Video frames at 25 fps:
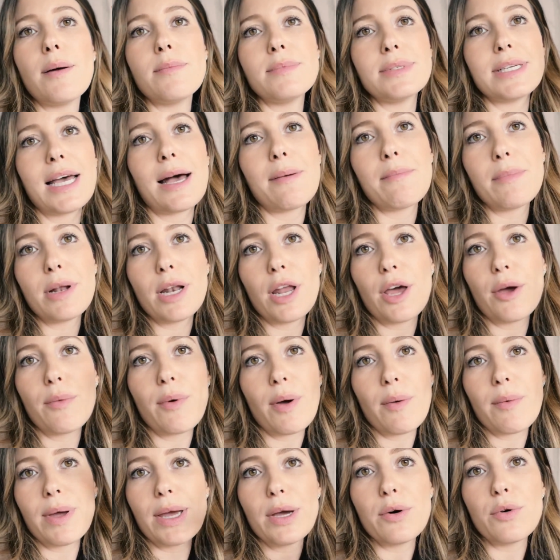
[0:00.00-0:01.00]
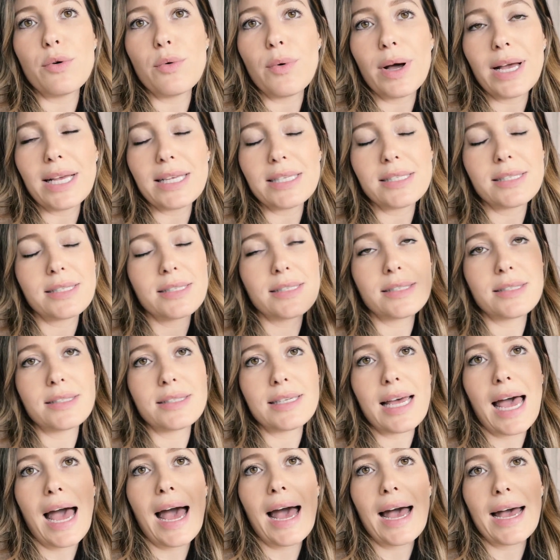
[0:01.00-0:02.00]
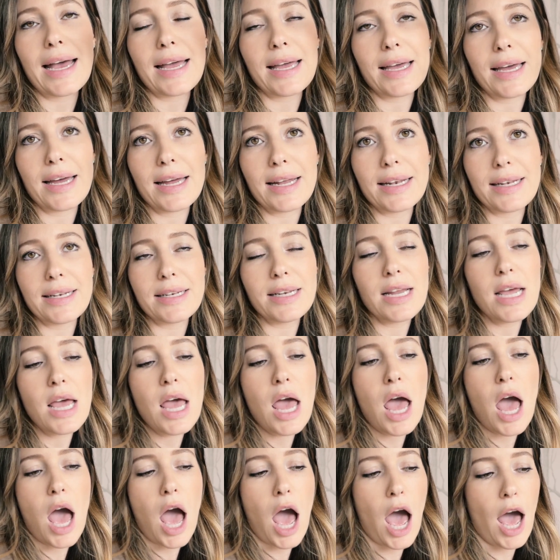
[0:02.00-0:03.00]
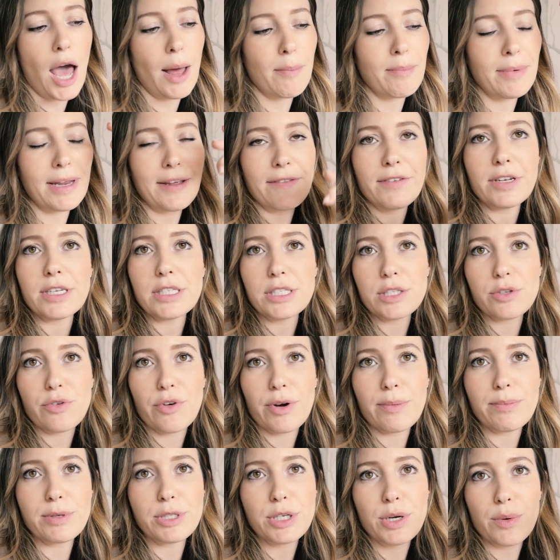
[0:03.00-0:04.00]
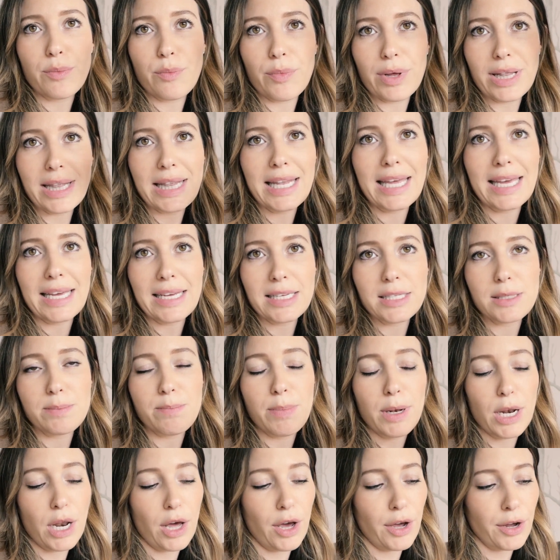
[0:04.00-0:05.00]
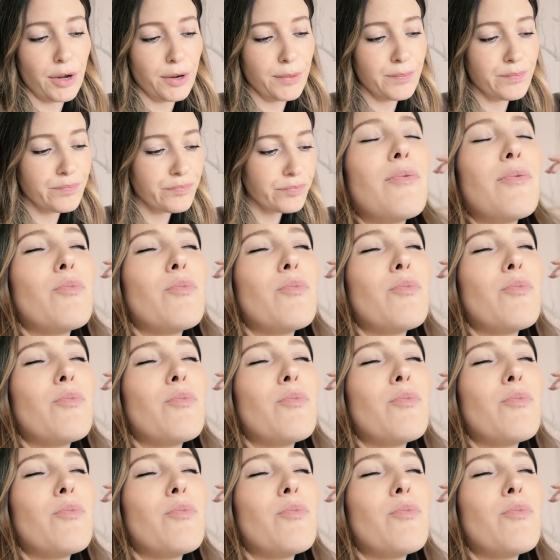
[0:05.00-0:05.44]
down below, where we always tag and leave a description with links below.